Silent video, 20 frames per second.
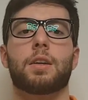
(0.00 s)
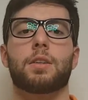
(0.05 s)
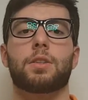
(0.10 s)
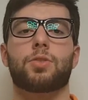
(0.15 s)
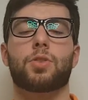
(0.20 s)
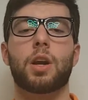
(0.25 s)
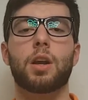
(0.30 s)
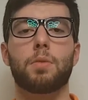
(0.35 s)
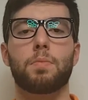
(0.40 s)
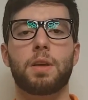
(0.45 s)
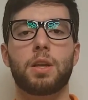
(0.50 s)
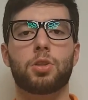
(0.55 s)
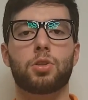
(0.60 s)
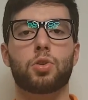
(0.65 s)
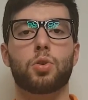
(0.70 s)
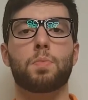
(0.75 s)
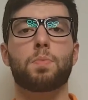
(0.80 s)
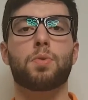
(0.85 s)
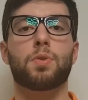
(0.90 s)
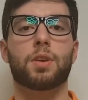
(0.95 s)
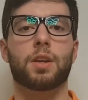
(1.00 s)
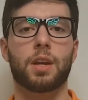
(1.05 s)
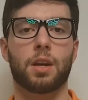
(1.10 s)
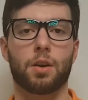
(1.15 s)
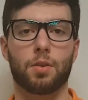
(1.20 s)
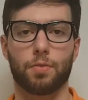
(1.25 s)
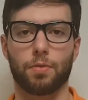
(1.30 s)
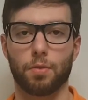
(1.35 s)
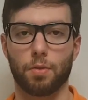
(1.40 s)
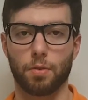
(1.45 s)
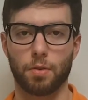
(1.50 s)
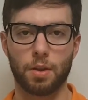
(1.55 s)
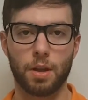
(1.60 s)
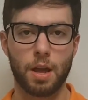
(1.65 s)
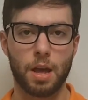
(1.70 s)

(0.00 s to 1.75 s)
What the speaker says: try to be super careful,